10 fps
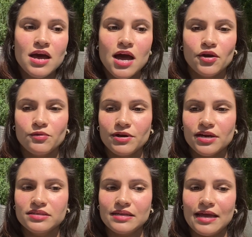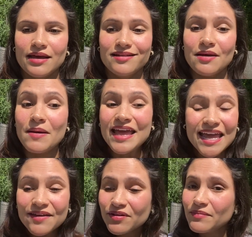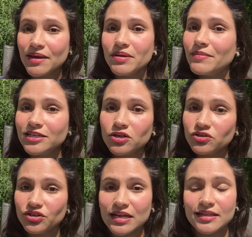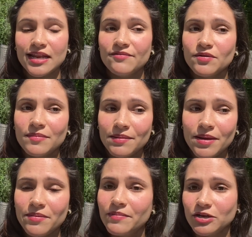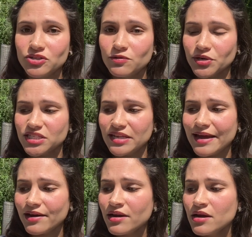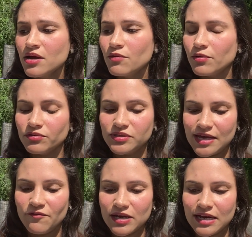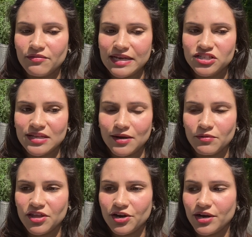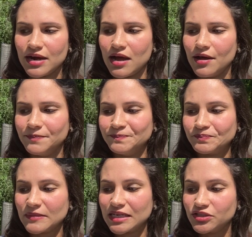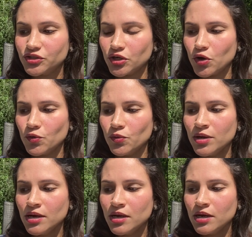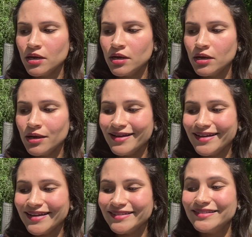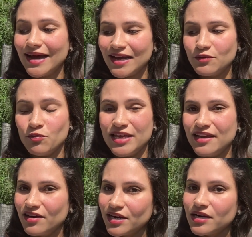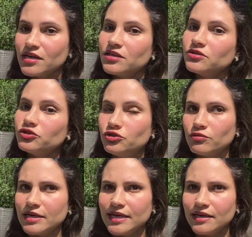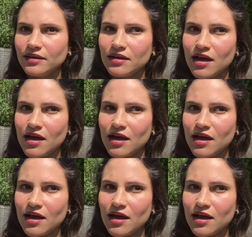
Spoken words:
how it works, and even maybe my doctor can deliver my baby because she works there. We'll see if we can arrange that with her. So that we are doing.